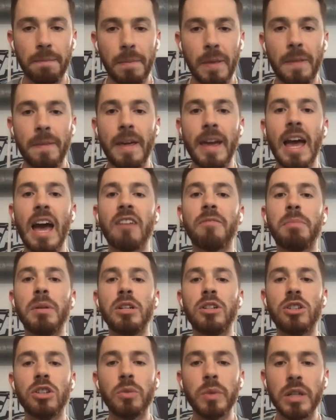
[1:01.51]
and they have
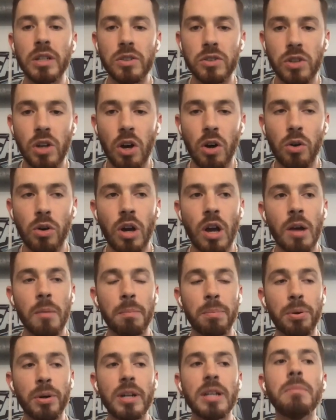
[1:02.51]
been doing so
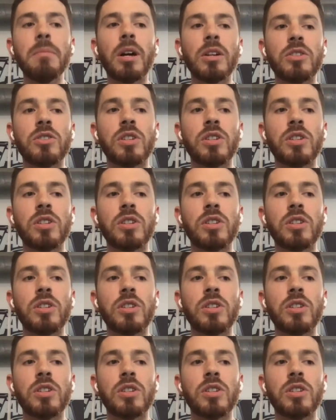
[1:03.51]
pretty much